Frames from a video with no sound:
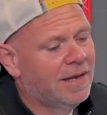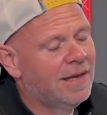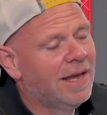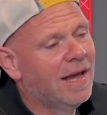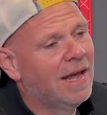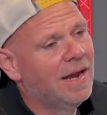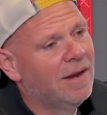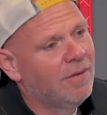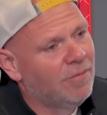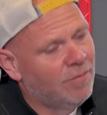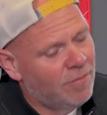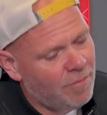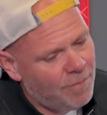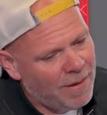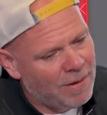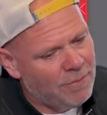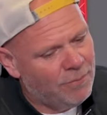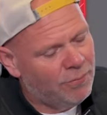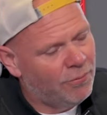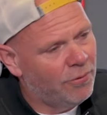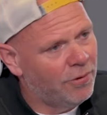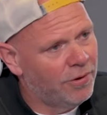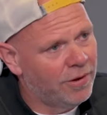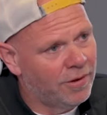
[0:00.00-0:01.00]
Again, it was
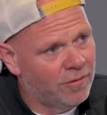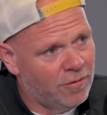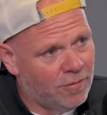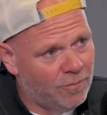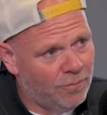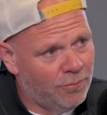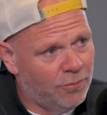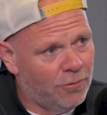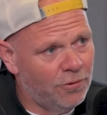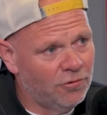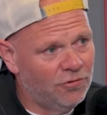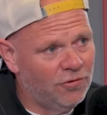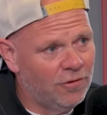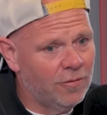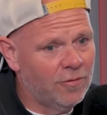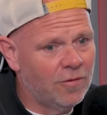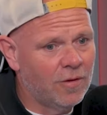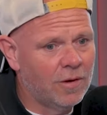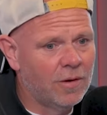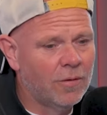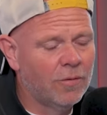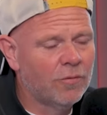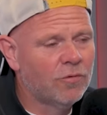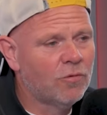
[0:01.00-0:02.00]
about product and
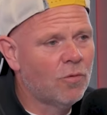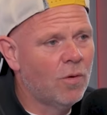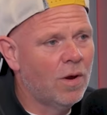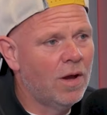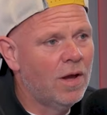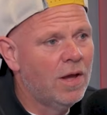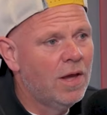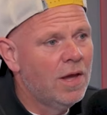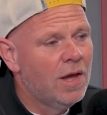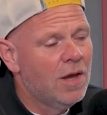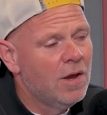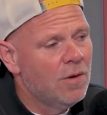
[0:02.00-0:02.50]
produce. And I was quite